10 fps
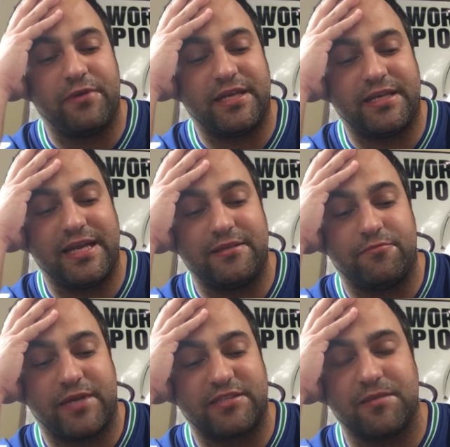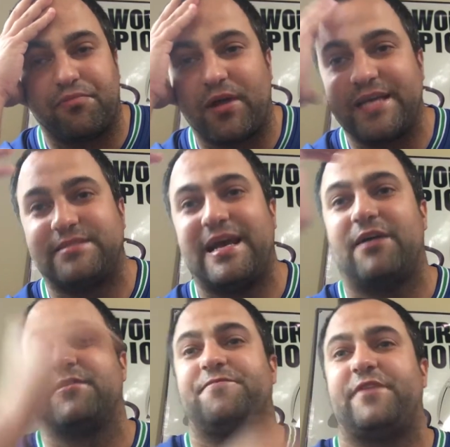We get some plays
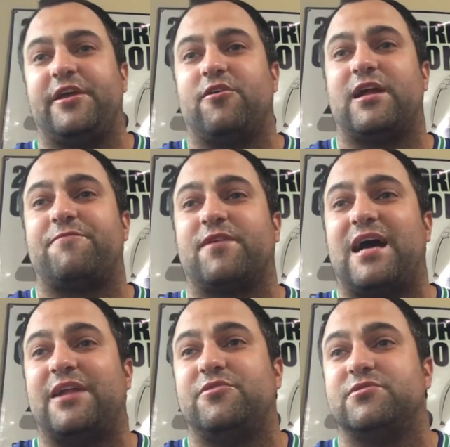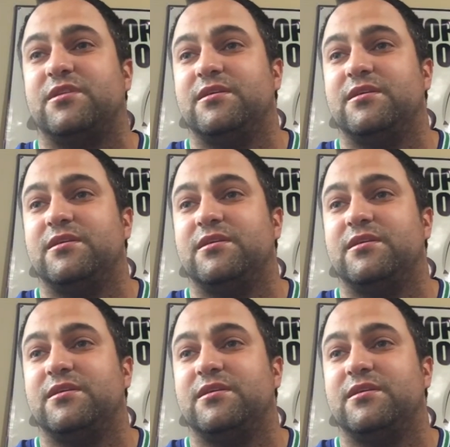down the field. I forgot who.